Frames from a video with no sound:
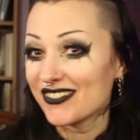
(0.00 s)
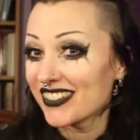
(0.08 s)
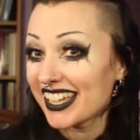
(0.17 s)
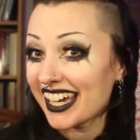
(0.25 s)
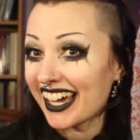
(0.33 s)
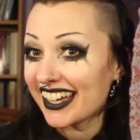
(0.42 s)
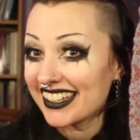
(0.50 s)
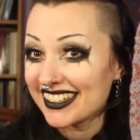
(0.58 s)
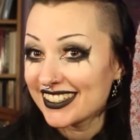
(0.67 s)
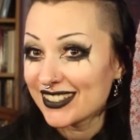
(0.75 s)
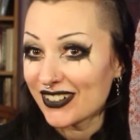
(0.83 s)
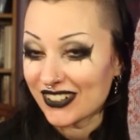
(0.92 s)
Yeah,
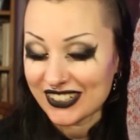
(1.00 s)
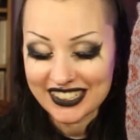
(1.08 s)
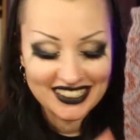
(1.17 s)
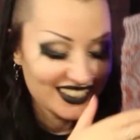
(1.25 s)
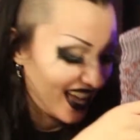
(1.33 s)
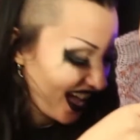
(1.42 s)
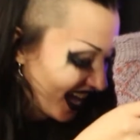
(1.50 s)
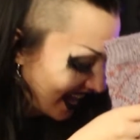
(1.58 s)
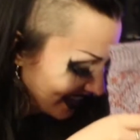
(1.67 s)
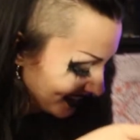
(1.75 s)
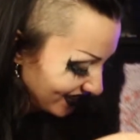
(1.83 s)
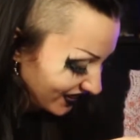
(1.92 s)
sock.
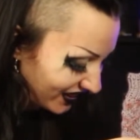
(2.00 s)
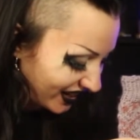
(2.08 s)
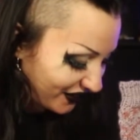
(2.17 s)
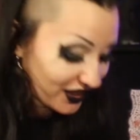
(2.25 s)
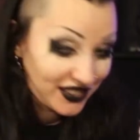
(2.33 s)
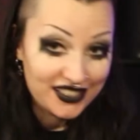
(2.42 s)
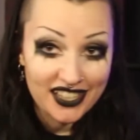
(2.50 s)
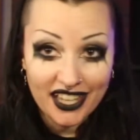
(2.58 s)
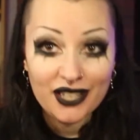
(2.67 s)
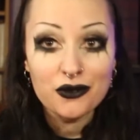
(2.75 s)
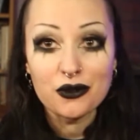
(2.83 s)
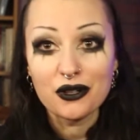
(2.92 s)
And I have the
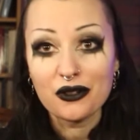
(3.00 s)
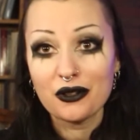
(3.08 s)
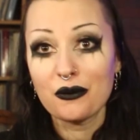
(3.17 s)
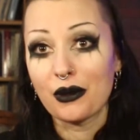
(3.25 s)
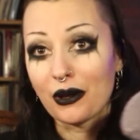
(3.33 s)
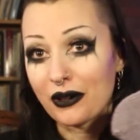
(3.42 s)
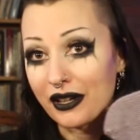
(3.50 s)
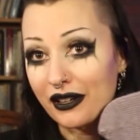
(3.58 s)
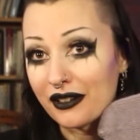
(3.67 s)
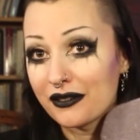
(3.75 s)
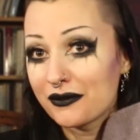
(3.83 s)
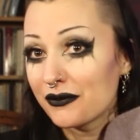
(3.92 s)
second one on the
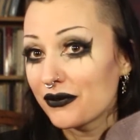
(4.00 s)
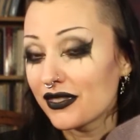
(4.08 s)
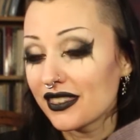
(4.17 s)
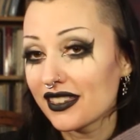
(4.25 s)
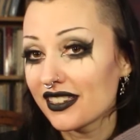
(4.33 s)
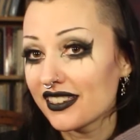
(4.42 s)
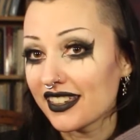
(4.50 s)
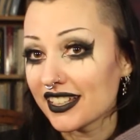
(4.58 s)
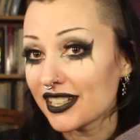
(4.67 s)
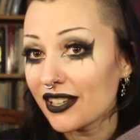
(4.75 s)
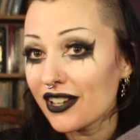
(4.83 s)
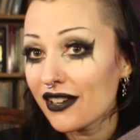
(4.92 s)
blocker. They
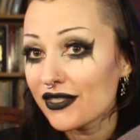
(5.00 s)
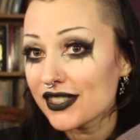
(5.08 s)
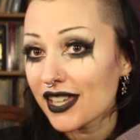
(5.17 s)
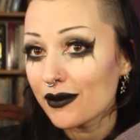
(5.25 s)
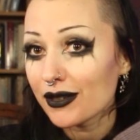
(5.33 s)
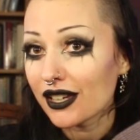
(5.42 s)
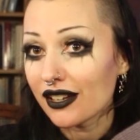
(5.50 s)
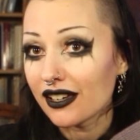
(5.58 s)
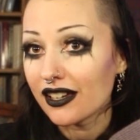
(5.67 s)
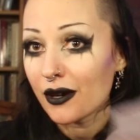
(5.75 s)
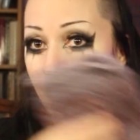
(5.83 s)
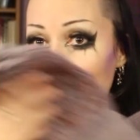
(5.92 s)
don't have the same
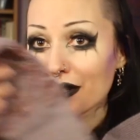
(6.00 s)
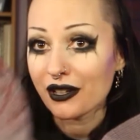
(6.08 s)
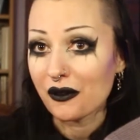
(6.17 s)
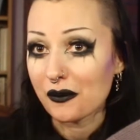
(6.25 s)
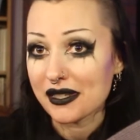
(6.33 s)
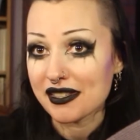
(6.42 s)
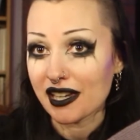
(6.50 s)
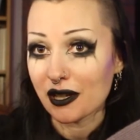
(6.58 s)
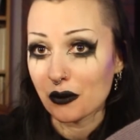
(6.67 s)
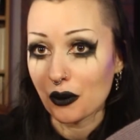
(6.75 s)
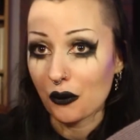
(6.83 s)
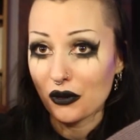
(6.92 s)
colour. I'm working on my
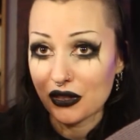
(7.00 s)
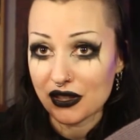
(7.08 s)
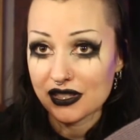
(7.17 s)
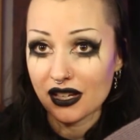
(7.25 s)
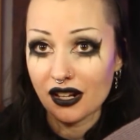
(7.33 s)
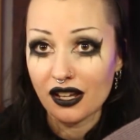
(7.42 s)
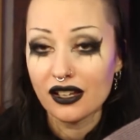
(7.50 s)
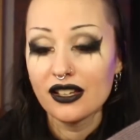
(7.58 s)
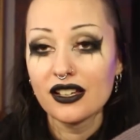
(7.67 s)
second one with this colour.